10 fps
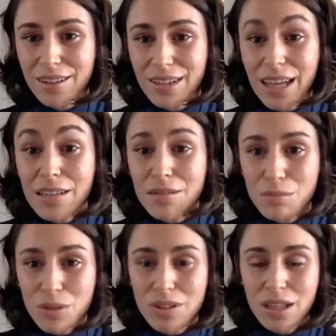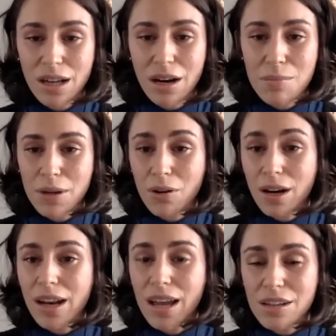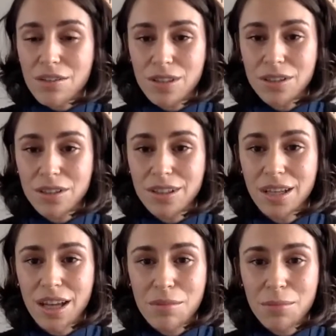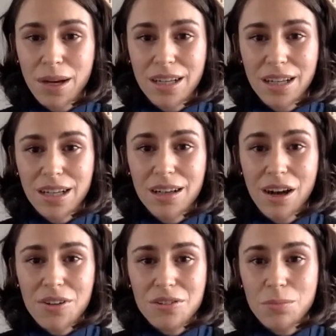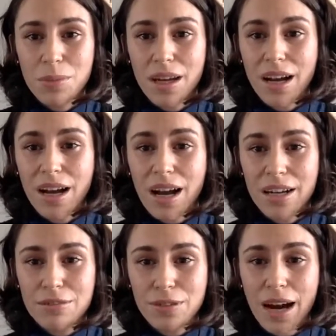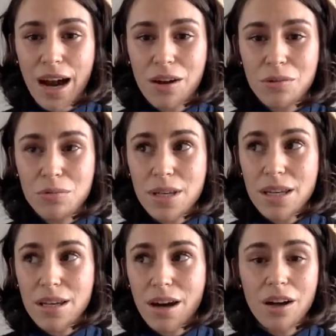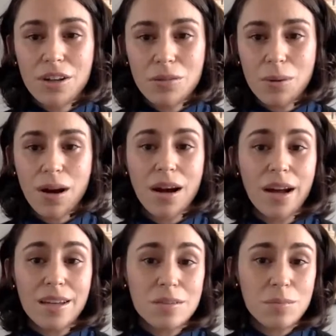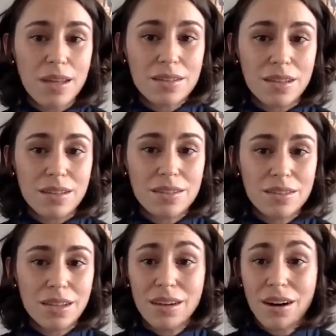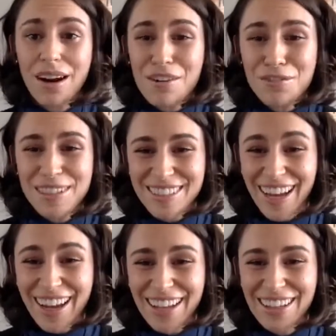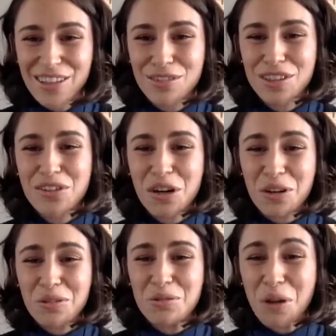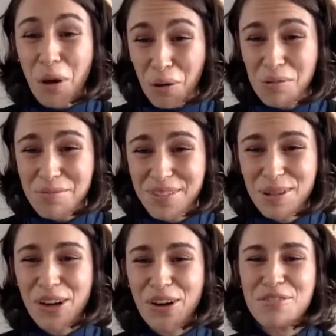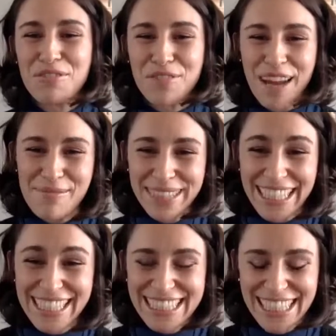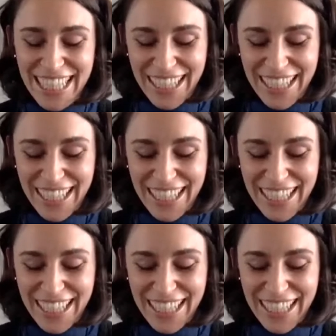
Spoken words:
in music therapy or in any field, but it can also be a guide for how we occupy spaces in our everyday, even in our own homes with our own families.